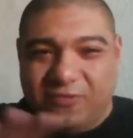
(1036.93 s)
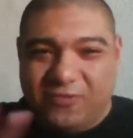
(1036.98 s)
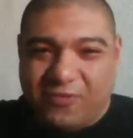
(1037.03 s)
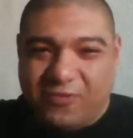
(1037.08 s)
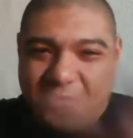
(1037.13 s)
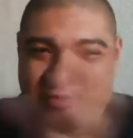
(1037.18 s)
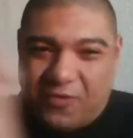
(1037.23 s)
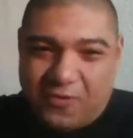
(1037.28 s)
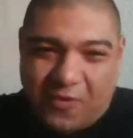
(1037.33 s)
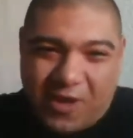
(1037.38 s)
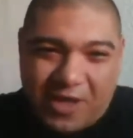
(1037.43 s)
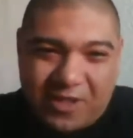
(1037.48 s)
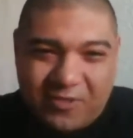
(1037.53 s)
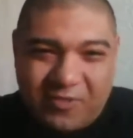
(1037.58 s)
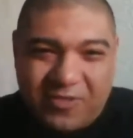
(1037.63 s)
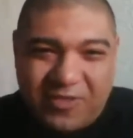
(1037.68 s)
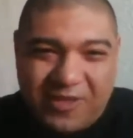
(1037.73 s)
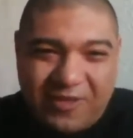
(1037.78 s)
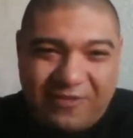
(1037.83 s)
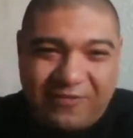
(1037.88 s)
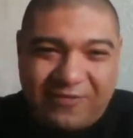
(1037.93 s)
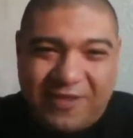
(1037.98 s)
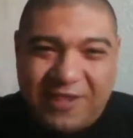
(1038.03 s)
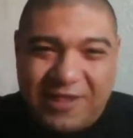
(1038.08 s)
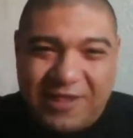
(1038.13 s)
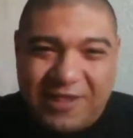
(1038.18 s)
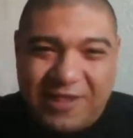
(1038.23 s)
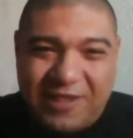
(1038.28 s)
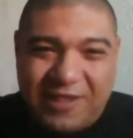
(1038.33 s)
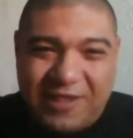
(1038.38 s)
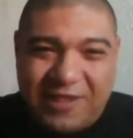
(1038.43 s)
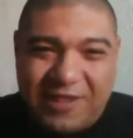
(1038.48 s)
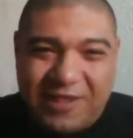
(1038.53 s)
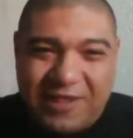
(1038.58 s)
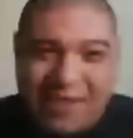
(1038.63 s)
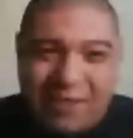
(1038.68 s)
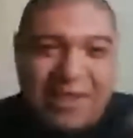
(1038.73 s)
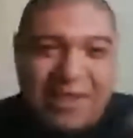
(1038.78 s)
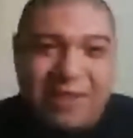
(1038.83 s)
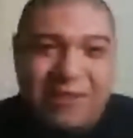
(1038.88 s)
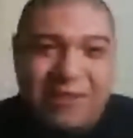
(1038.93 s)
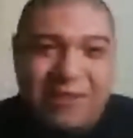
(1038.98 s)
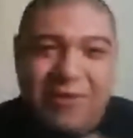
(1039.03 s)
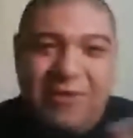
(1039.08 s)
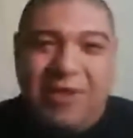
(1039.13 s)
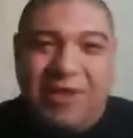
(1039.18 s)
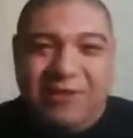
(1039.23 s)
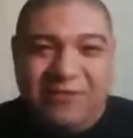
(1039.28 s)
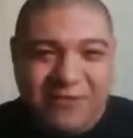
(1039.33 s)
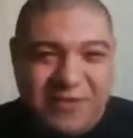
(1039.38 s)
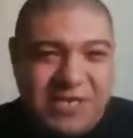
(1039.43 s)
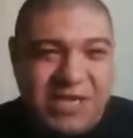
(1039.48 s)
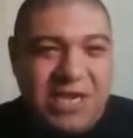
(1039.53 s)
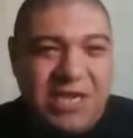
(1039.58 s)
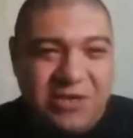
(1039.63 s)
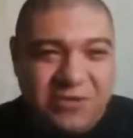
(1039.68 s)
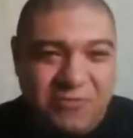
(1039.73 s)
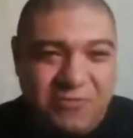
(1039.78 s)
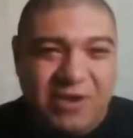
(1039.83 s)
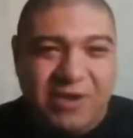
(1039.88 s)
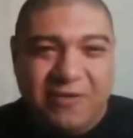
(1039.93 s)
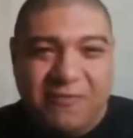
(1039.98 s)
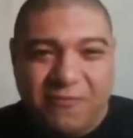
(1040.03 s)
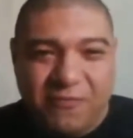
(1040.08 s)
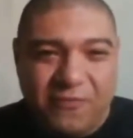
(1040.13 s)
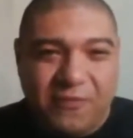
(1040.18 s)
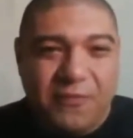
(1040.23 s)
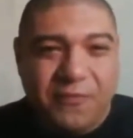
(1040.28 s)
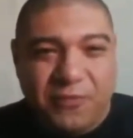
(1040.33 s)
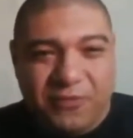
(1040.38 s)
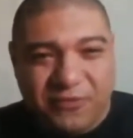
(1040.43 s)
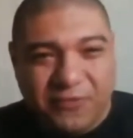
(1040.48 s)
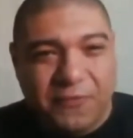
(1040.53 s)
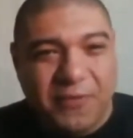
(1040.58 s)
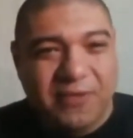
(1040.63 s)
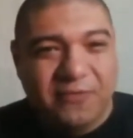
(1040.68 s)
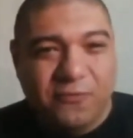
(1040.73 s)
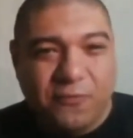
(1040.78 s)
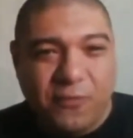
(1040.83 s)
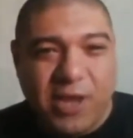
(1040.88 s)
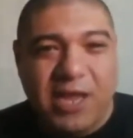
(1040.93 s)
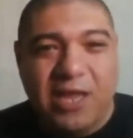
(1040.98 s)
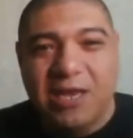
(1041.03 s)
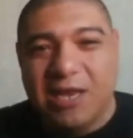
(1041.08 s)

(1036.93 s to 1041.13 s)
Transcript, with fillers: so you can do this, and then we meet, and then we exchange what what was yeah.